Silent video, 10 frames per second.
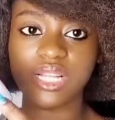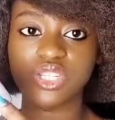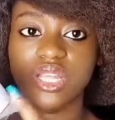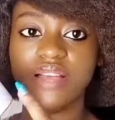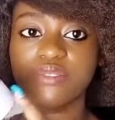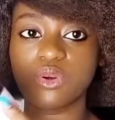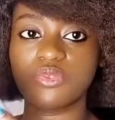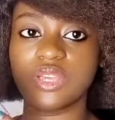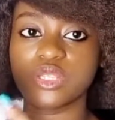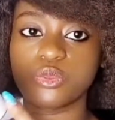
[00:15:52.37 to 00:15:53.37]
actually have
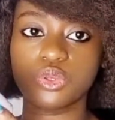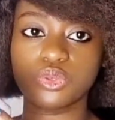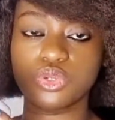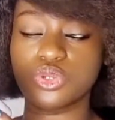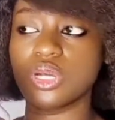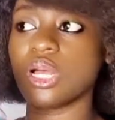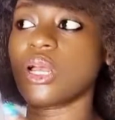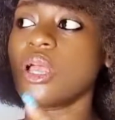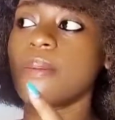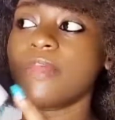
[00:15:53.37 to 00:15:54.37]
coffee as opposed to sugar.
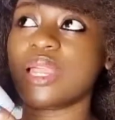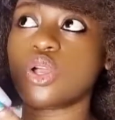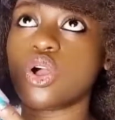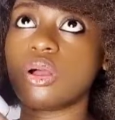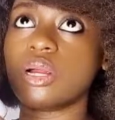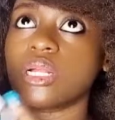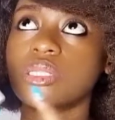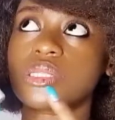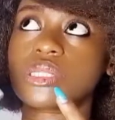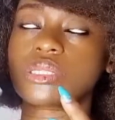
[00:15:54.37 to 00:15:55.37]
My
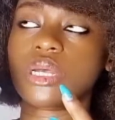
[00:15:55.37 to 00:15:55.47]
current